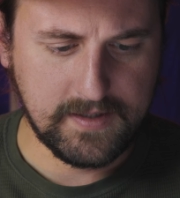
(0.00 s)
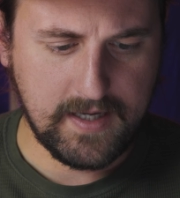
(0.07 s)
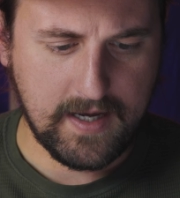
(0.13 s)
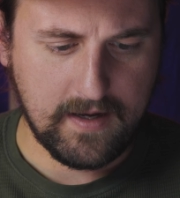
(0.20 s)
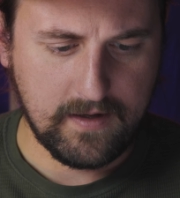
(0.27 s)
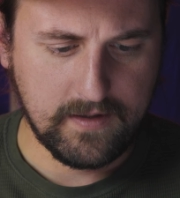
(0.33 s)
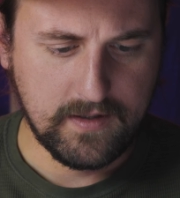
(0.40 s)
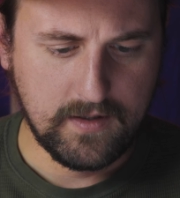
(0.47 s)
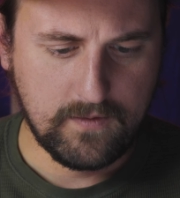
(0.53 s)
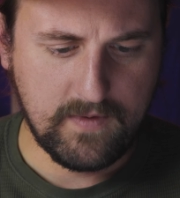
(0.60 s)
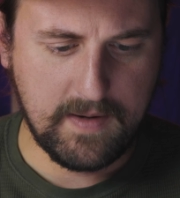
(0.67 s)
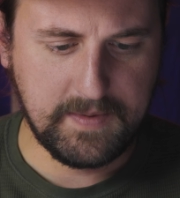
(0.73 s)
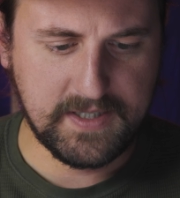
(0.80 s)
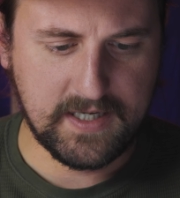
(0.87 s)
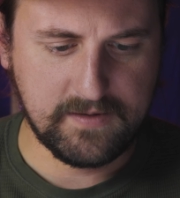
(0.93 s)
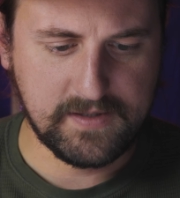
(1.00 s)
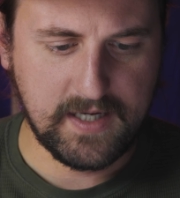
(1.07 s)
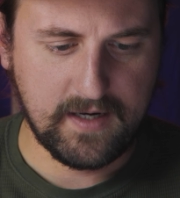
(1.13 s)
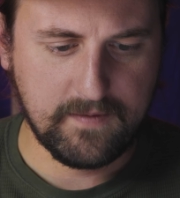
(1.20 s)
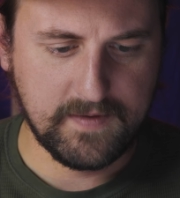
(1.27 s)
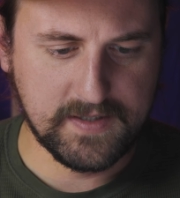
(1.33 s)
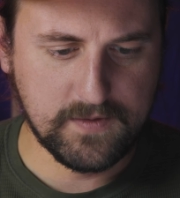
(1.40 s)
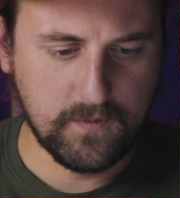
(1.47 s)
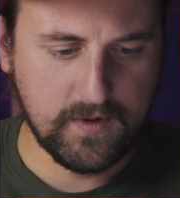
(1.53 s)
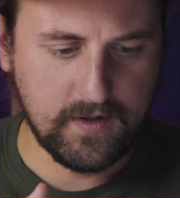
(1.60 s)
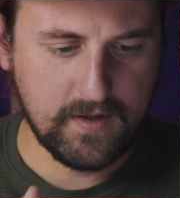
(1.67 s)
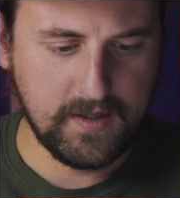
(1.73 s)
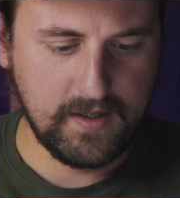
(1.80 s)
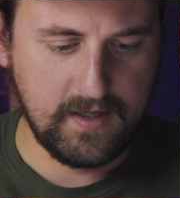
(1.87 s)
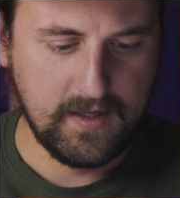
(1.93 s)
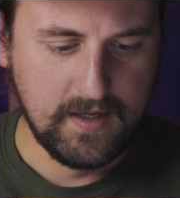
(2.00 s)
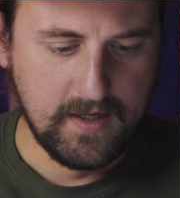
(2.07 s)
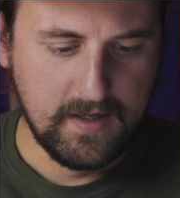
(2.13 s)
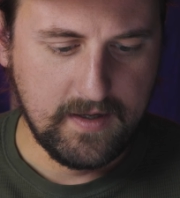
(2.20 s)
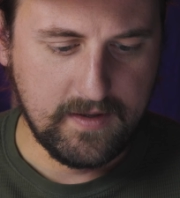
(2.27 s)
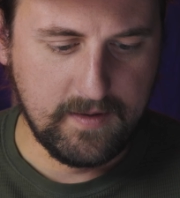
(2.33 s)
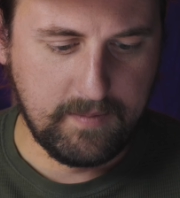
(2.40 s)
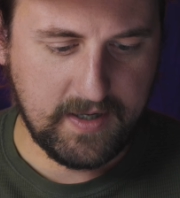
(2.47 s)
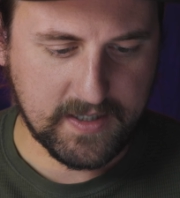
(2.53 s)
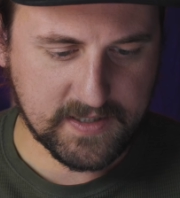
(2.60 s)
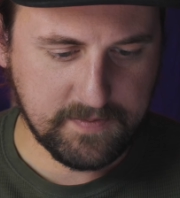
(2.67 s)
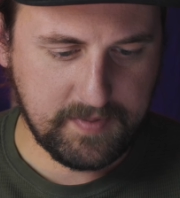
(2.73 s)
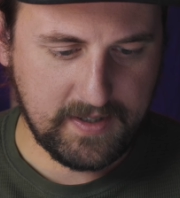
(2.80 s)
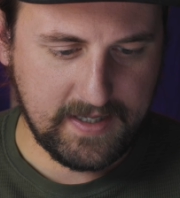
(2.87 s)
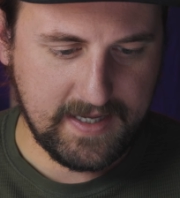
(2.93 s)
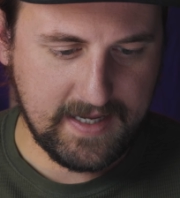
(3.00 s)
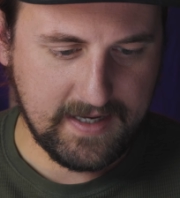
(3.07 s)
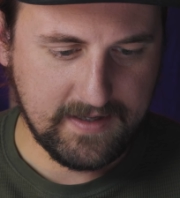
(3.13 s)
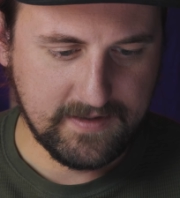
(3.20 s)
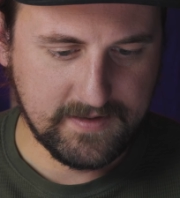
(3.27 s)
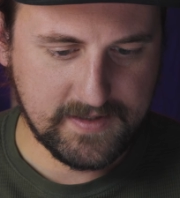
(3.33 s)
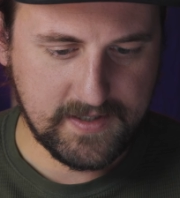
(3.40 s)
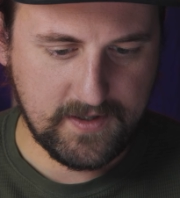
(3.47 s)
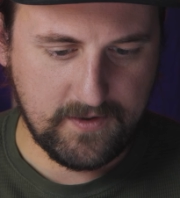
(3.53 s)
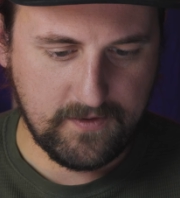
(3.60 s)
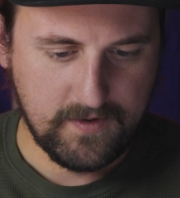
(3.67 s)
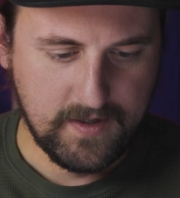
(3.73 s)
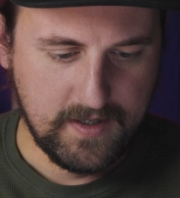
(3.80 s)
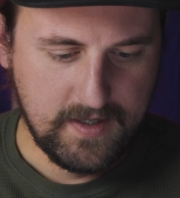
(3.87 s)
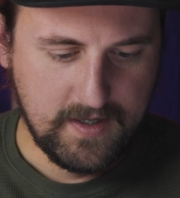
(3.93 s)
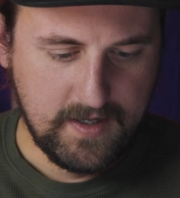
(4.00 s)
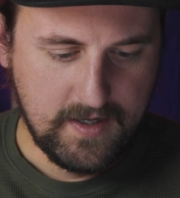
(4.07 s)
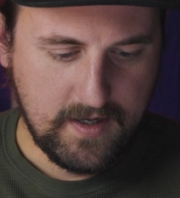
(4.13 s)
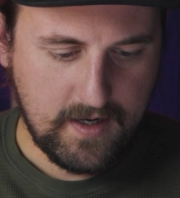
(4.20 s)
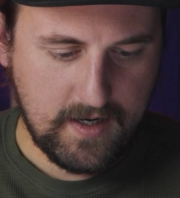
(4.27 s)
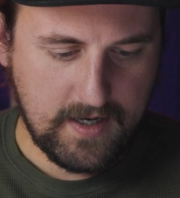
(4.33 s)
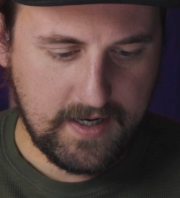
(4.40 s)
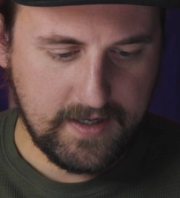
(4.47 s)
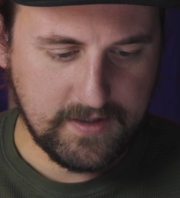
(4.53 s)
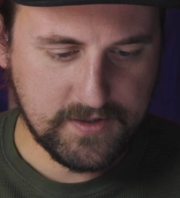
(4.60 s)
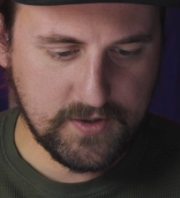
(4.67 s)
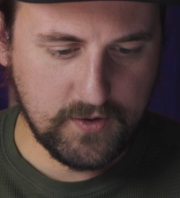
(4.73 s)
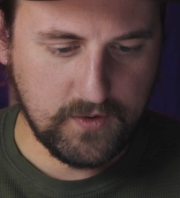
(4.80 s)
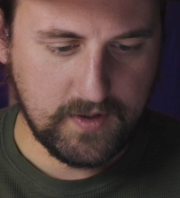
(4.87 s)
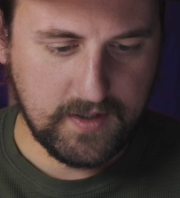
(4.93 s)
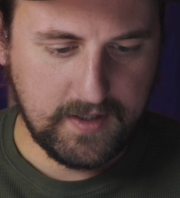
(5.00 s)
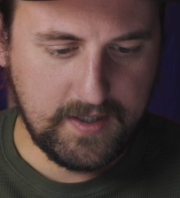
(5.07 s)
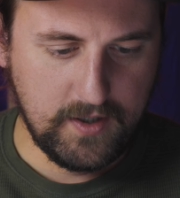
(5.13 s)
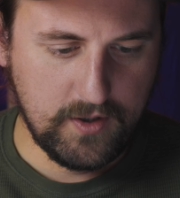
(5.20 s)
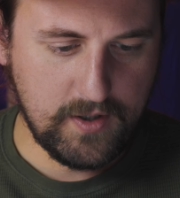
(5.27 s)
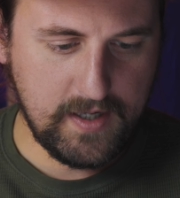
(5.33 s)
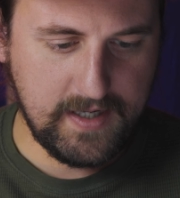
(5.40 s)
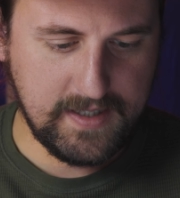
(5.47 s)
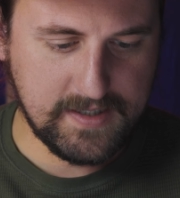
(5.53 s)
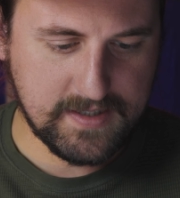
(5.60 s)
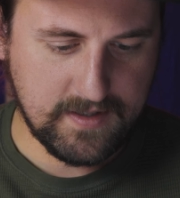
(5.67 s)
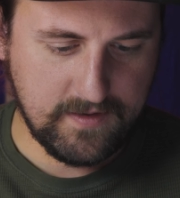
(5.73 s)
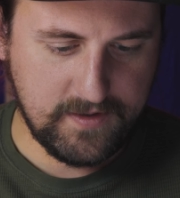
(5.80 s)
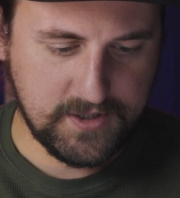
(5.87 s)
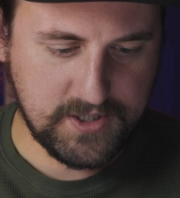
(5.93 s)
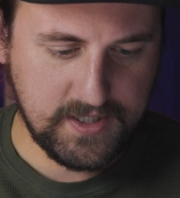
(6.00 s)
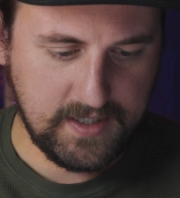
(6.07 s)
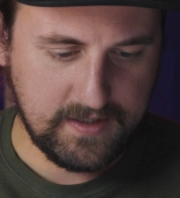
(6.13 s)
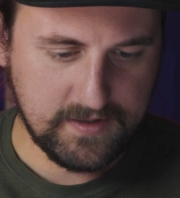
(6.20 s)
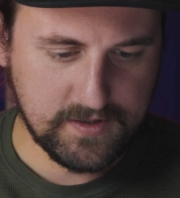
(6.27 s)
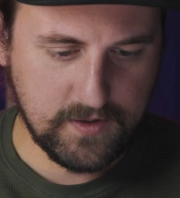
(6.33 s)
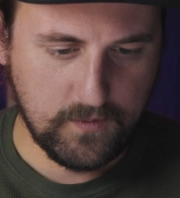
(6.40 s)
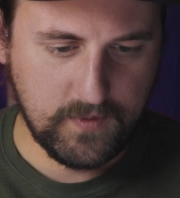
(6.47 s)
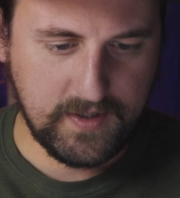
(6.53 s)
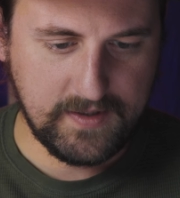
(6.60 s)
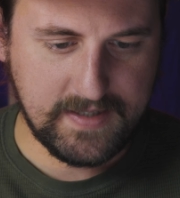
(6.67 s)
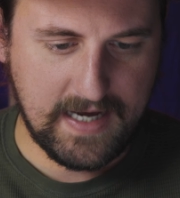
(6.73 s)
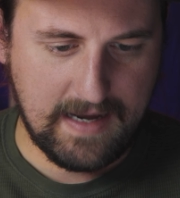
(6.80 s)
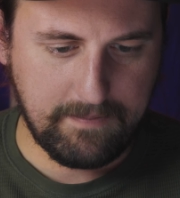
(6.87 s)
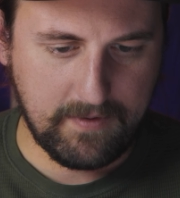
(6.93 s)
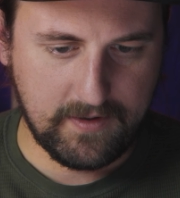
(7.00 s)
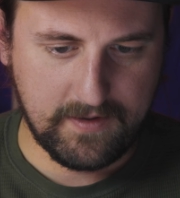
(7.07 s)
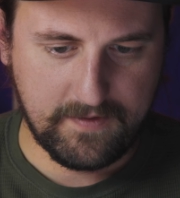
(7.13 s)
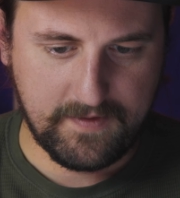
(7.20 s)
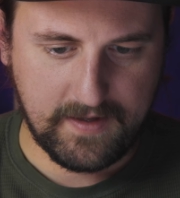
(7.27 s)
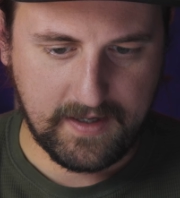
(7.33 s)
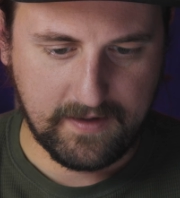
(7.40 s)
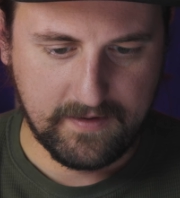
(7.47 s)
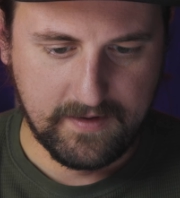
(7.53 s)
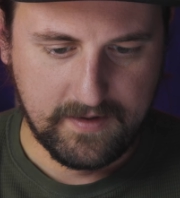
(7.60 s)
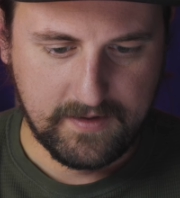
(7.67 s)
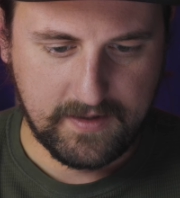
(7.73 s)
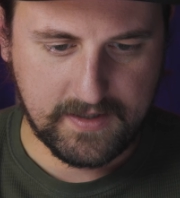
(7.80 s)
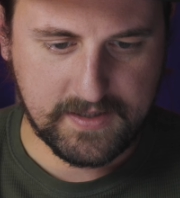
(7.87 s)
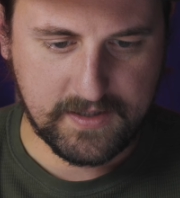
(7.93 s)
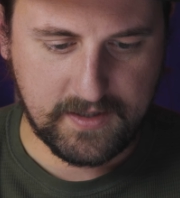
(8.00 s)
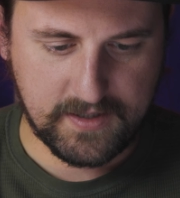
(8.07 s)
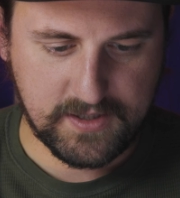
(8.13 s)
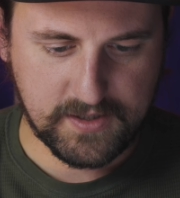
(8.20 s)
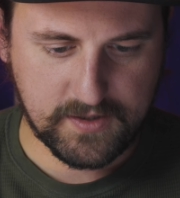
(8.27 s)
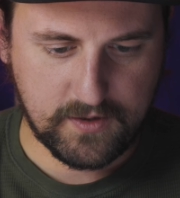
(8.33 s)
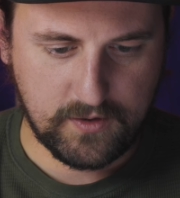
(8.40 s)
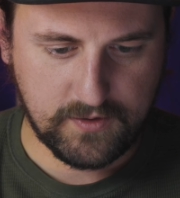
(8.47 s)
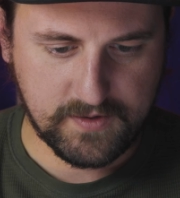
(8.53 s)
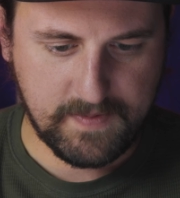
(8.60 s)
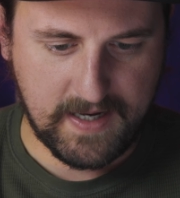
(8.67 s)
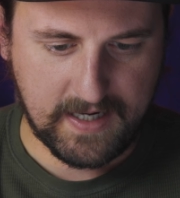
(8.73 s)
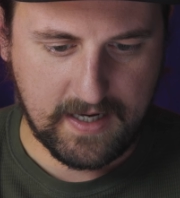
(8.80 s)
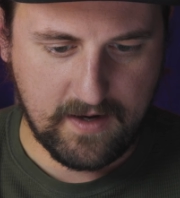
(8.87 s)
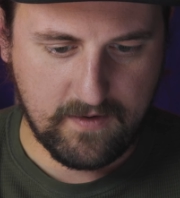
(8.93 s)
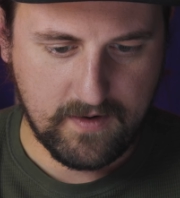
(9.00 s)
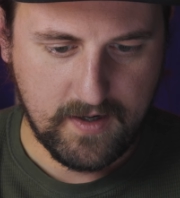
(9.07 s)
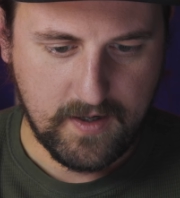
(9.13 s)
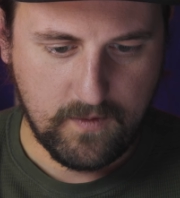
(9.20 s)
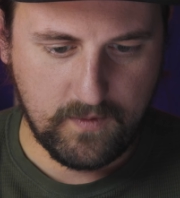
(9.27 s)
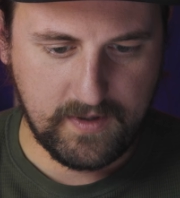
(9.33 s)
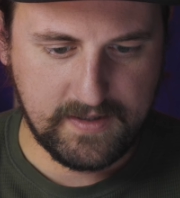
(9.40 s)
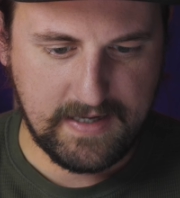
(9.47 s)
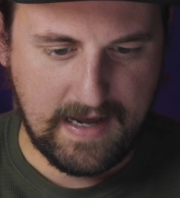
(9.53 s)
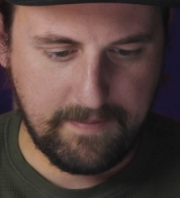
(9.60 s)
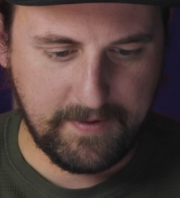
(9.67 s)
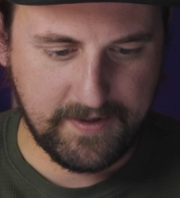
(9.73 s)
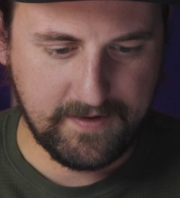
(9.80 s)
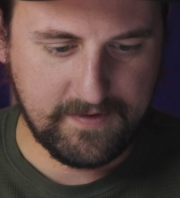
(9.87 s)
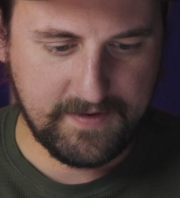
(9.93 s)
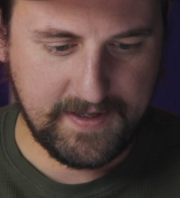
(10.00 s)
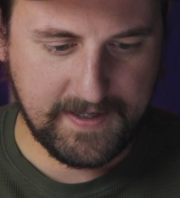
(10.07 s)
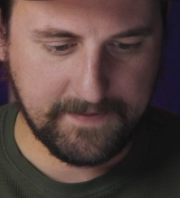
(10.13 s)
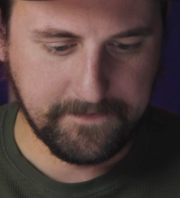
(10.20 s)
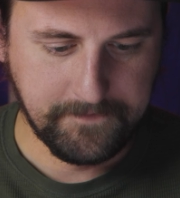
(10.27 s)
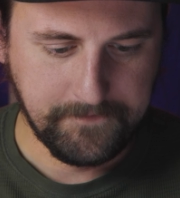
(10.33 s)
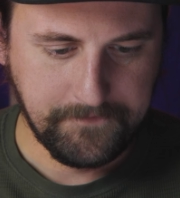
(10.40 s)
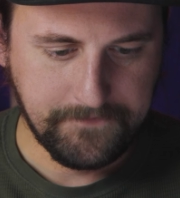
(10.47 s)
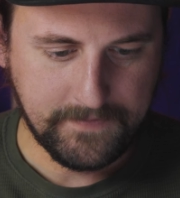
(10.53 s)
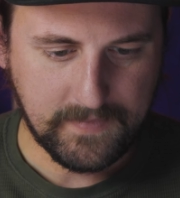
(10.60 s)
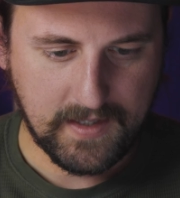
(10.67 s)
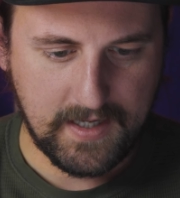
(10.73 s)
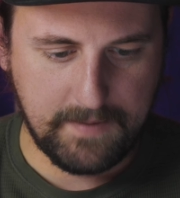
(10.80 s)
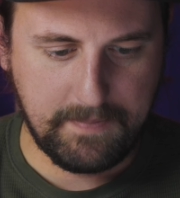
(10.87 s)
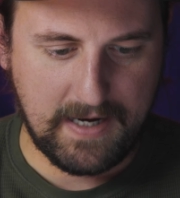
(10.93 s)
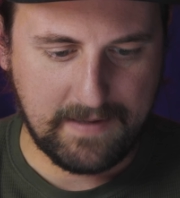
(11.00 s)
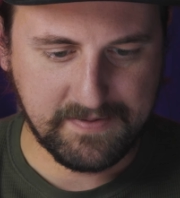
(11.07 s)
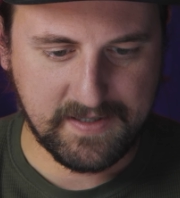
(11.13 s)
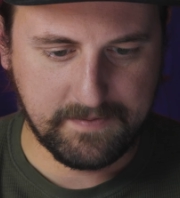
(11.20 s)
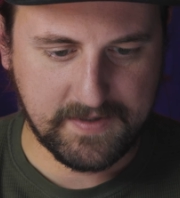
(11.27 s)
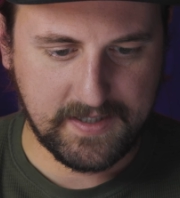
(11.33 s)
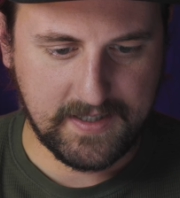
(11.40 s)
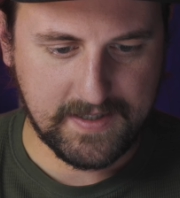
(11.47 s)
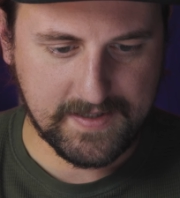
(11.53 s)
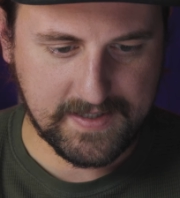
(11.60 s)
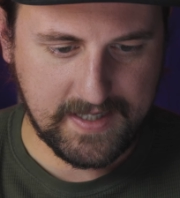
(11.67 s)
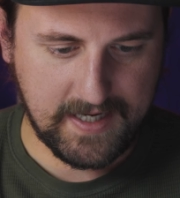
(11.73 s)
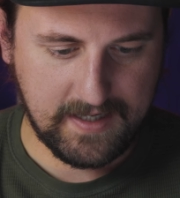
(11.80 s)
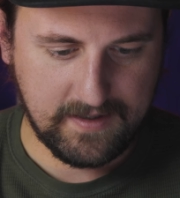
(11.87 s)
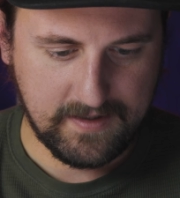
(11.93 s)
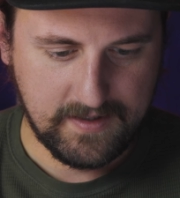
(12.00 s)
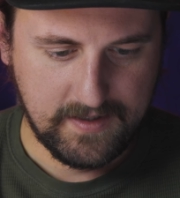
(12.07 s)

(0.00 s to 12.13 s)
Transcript: Yeah, Raymond James Stadium. This is where the Bucks play. So here is the sheet. So when you tap on a thing, let's just close back out. When you tap on a thing, it pops up to this state.